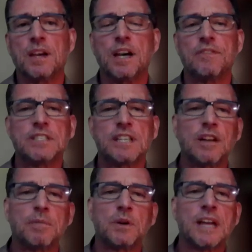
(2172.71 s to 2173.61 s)
of a
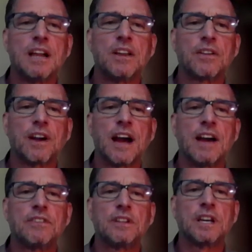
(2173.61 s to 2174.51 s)
cellular bone
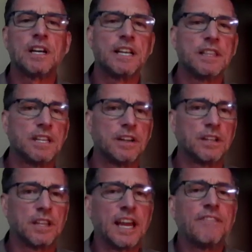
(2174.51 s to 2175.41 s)
allograft in there,
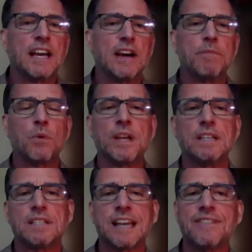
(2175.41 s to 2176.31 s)
they have now a
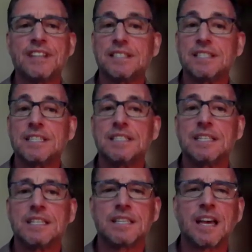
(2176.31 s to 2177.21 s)
0.7
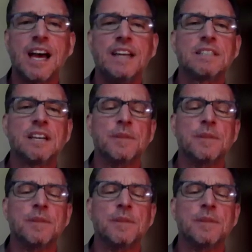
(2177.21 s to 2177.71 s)
cc size.